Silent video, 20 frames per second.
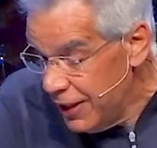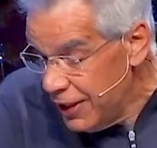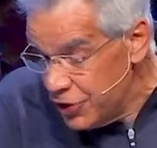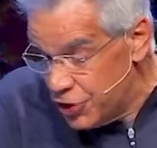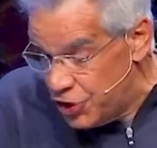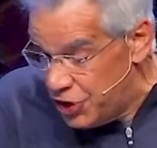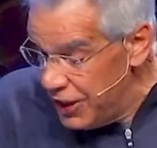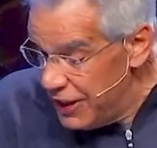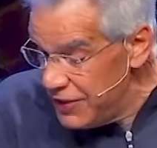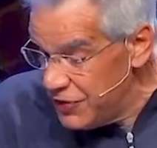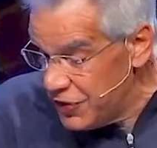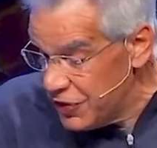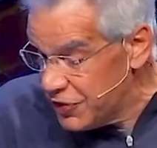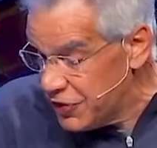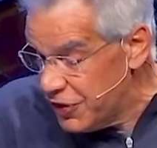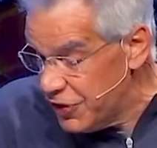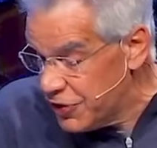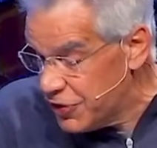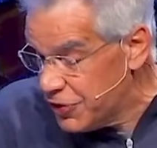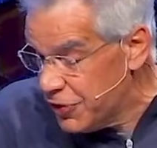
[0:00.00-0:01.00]
Jesus
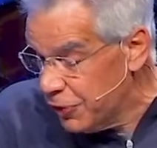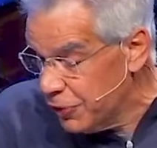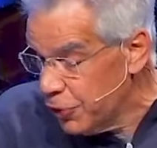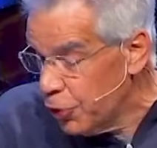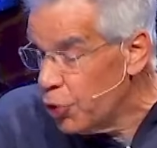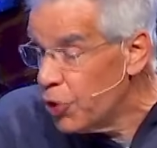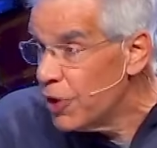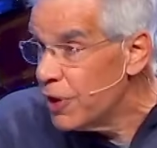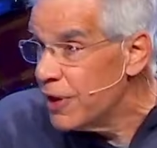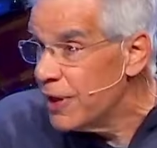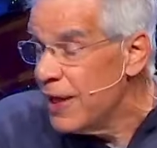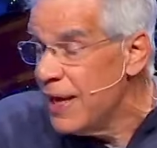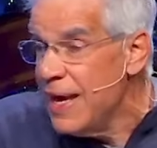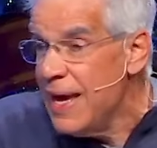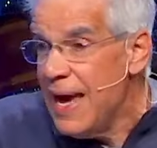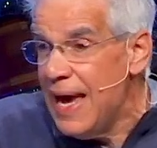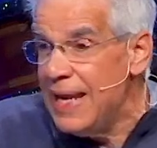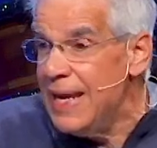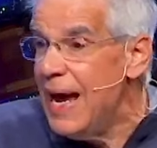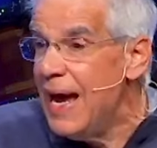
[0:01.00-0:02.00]
is still Lord,
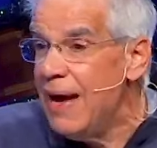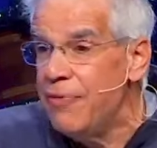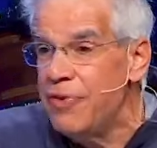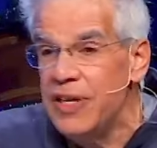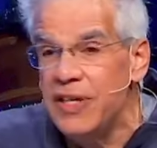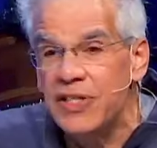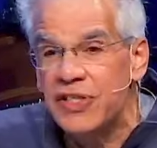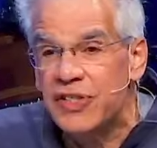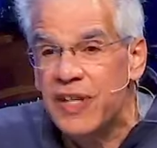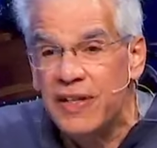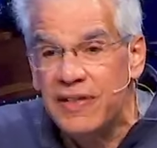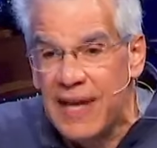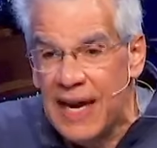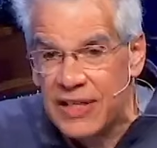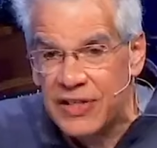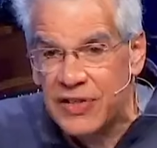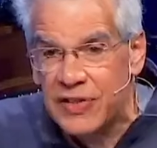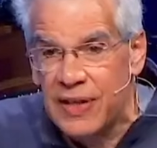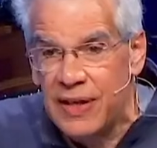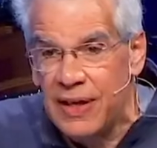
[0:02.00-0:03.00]
and heaven is the
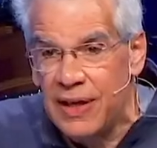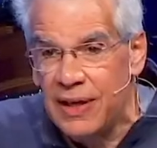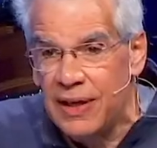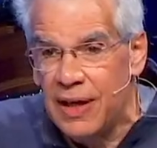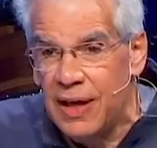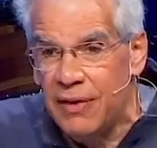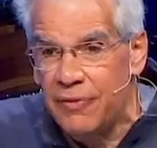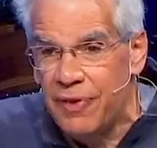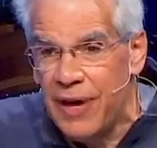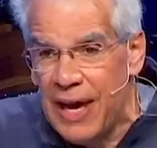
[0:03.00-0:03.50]
destiny of